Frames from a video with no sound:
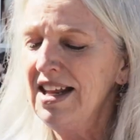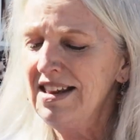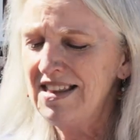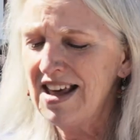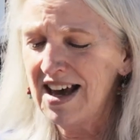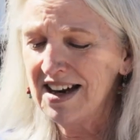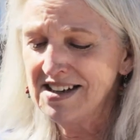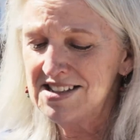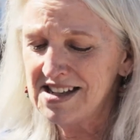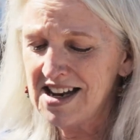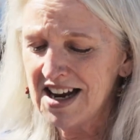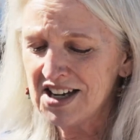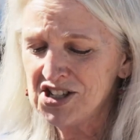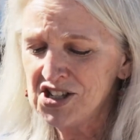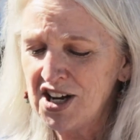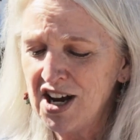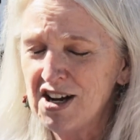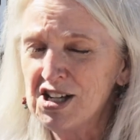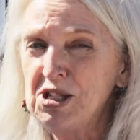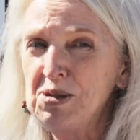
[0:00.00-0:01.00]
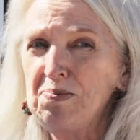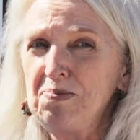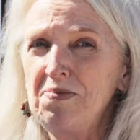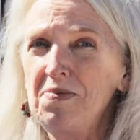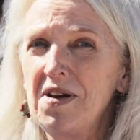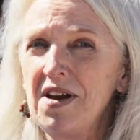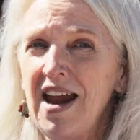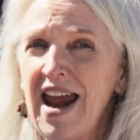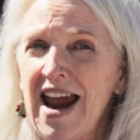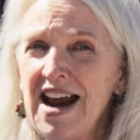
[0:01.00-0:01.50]
That is actually our
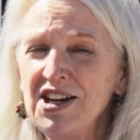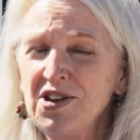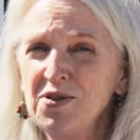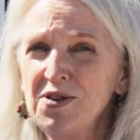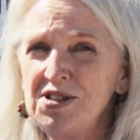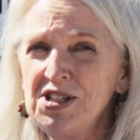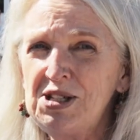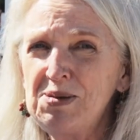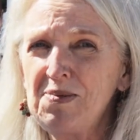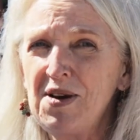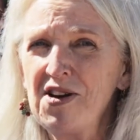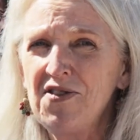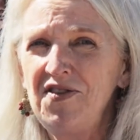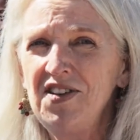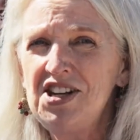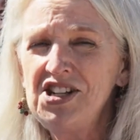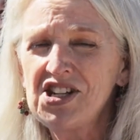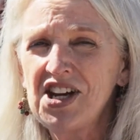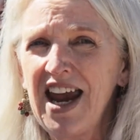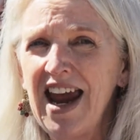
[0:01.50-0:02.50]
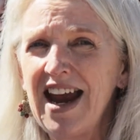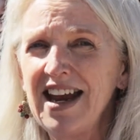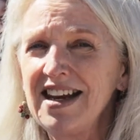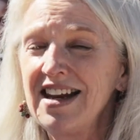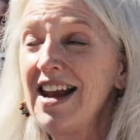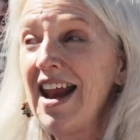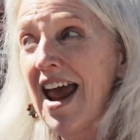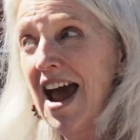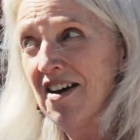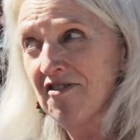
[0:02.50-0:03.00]
annual Spearfish
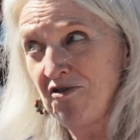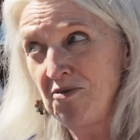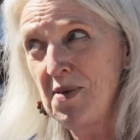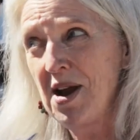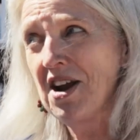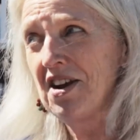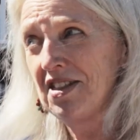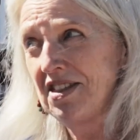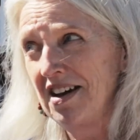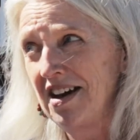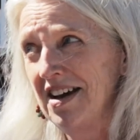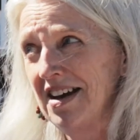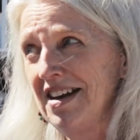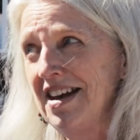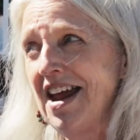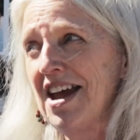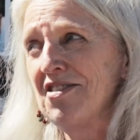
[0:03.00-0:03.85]
Canyon Half Marathon